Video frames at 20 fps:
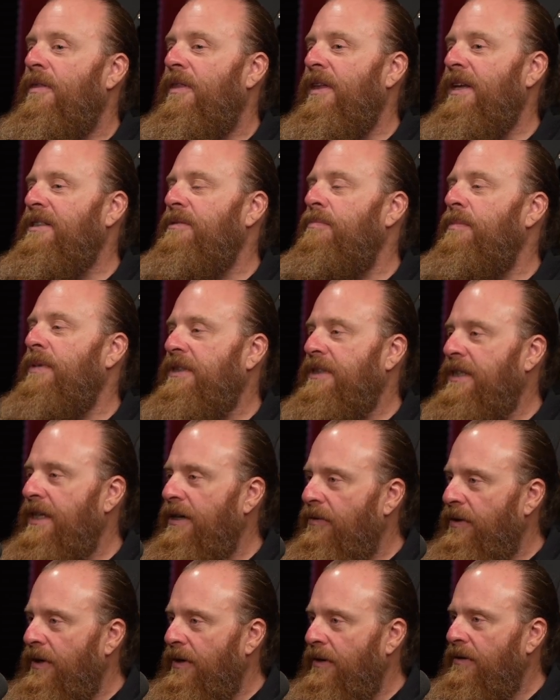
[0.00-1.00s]
this
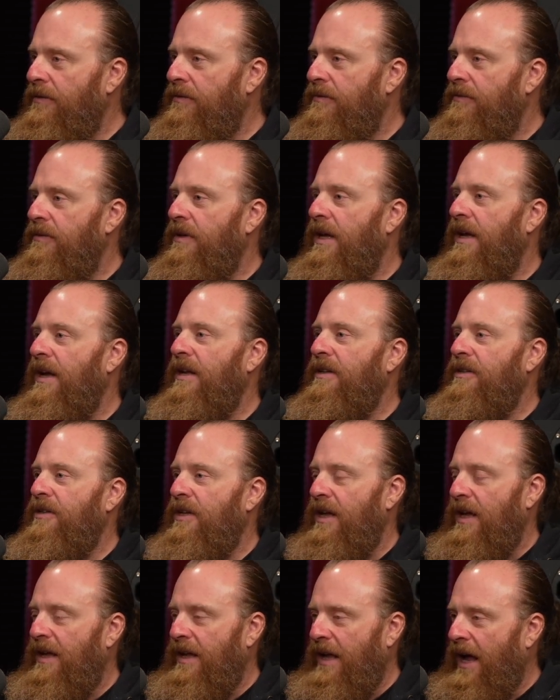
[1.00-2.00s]
material,
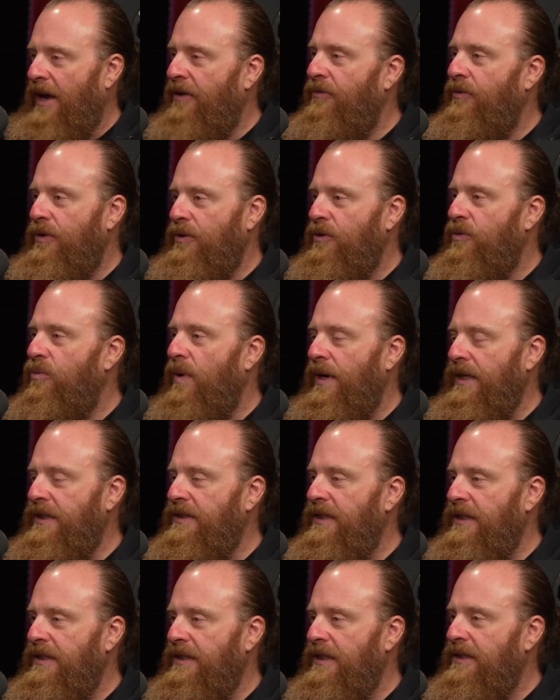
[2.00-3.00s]
the
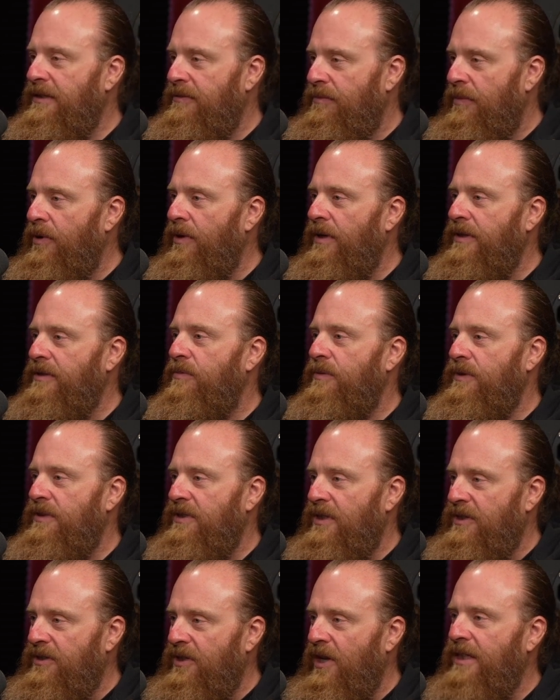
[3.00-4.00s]
126 experience, was
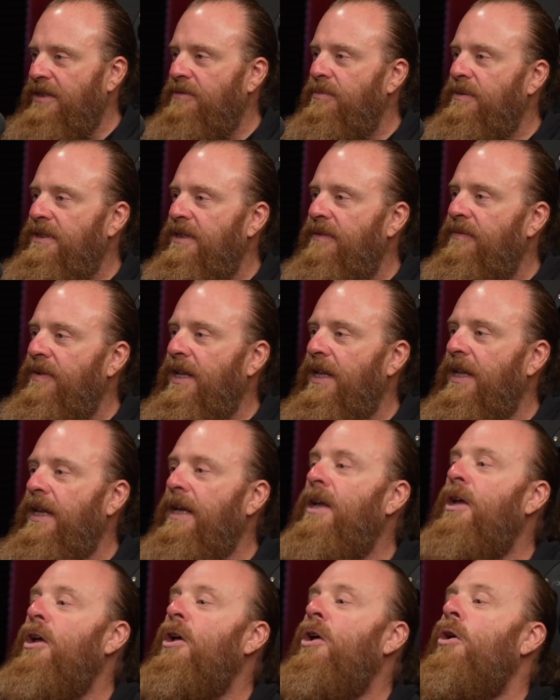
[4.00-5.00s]
designed specifically